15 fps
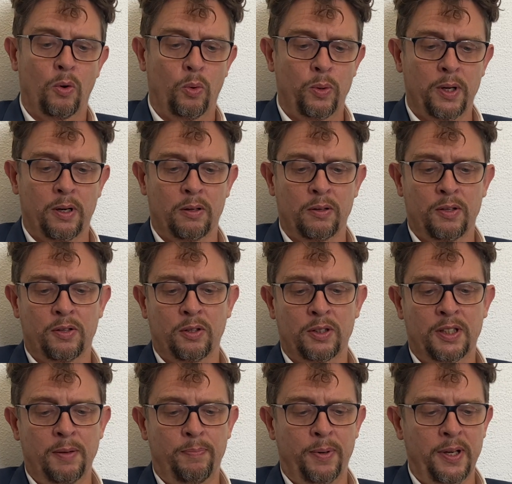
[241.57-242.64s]
We are also
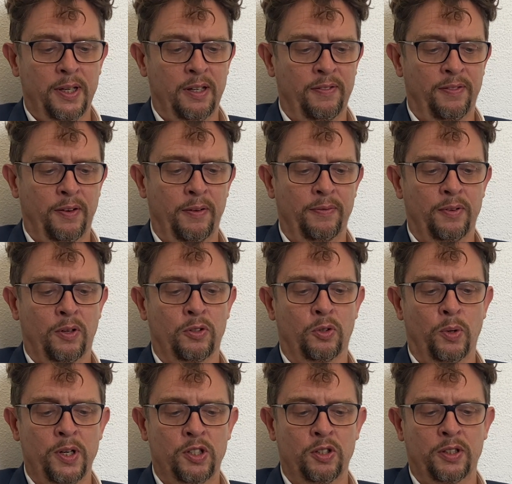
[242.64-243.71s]
deeply involved on
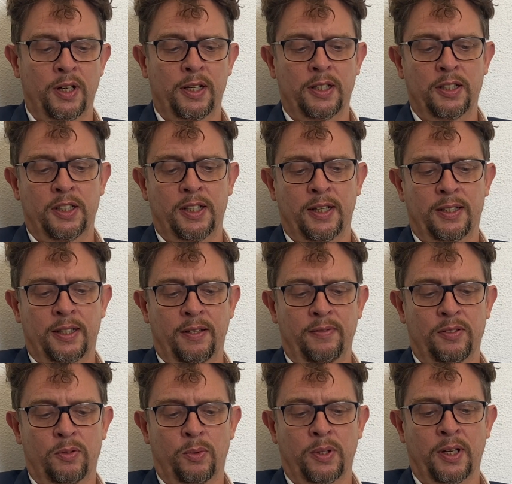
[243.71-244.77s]
regional
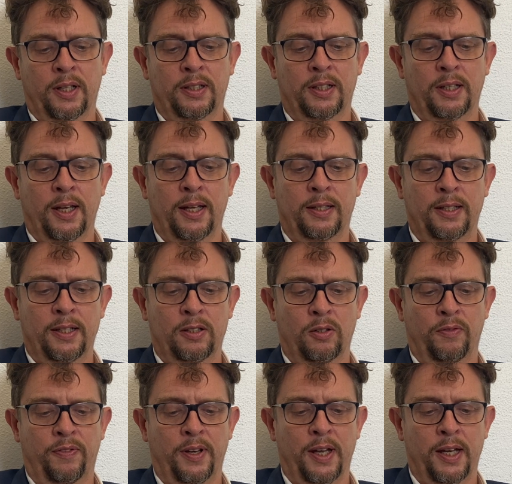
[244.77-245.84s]
initiatives regarding ethics
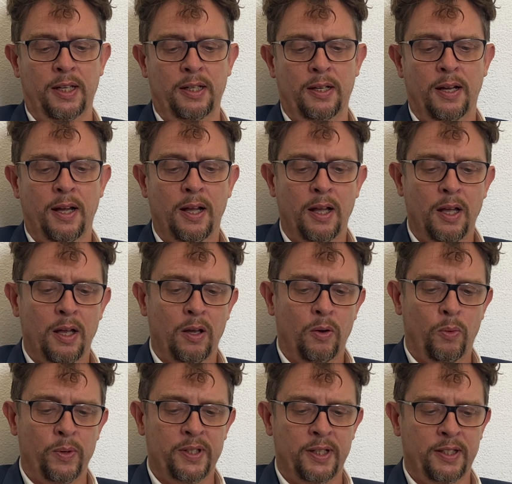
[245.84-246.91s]
of AI
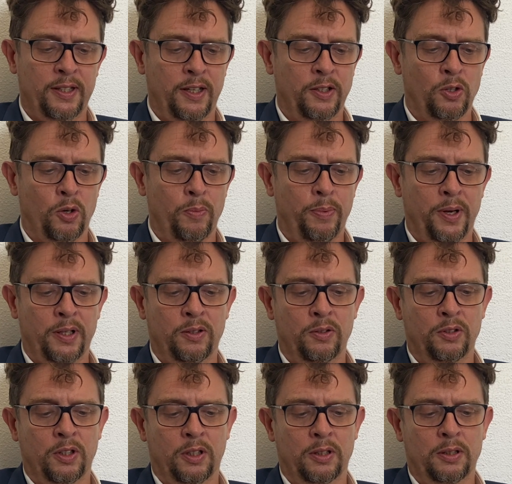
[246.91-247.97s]
within the European
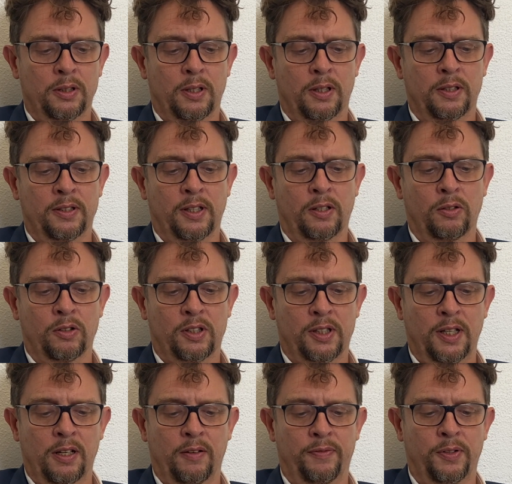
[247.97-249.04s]
Union and the
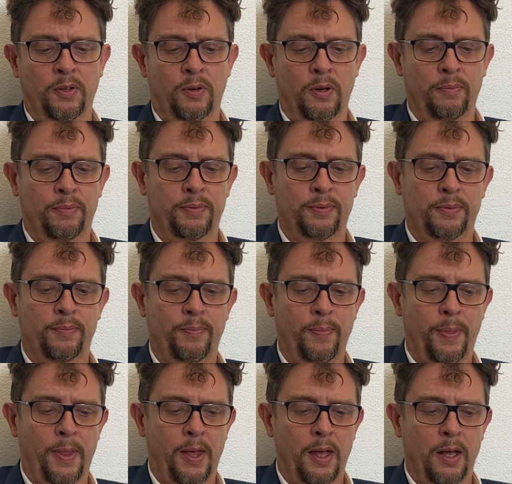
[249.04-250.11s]
Council of Europe.
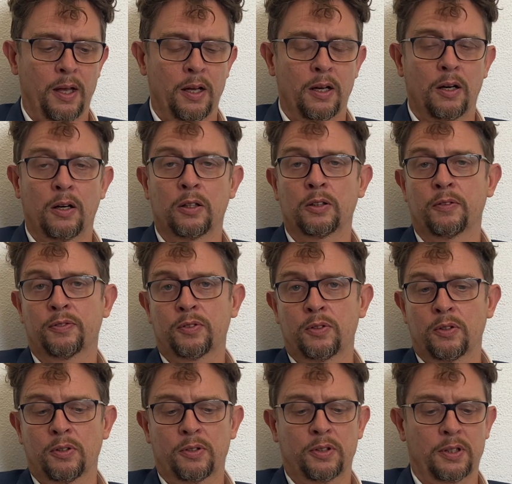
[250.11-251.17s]
And of
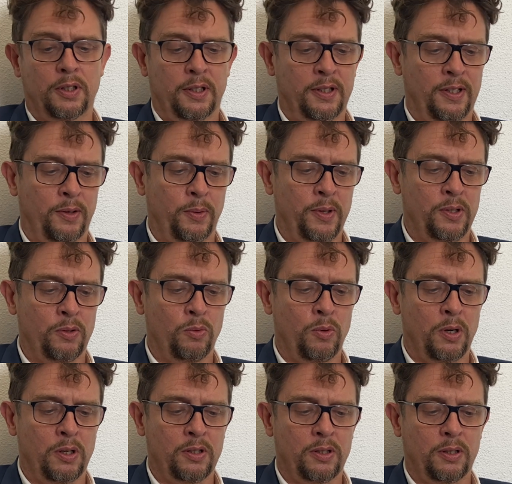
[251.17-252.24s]
course, there is the
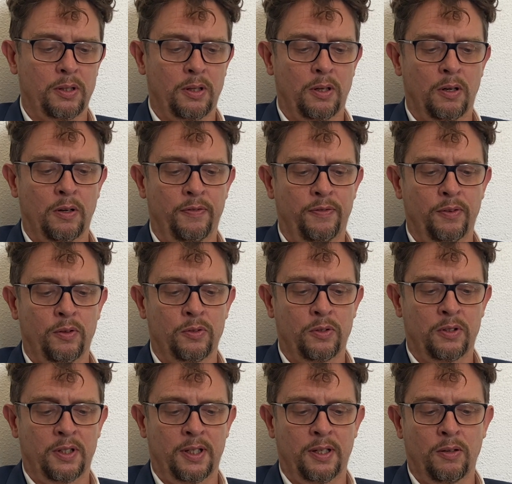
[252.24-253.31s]
work of
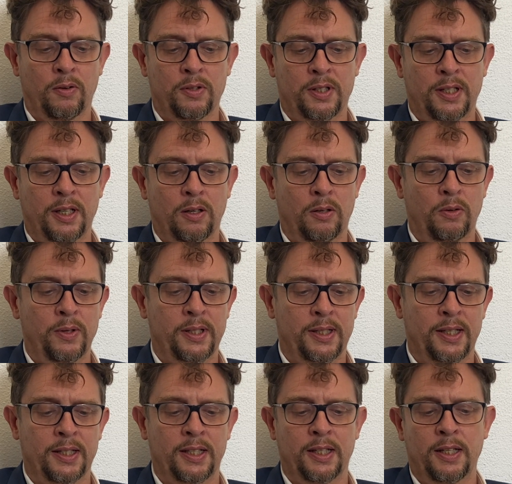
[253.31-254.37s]
the
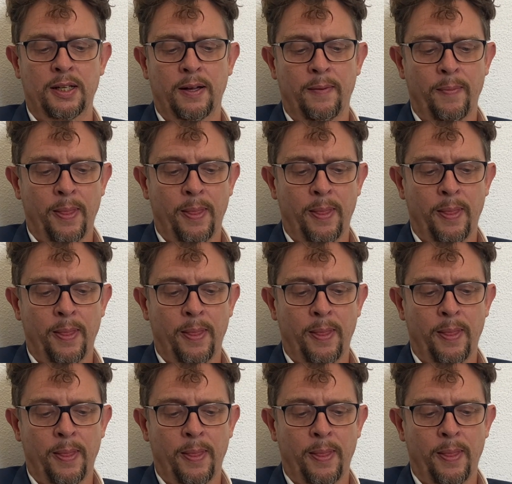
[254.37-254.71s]
OECD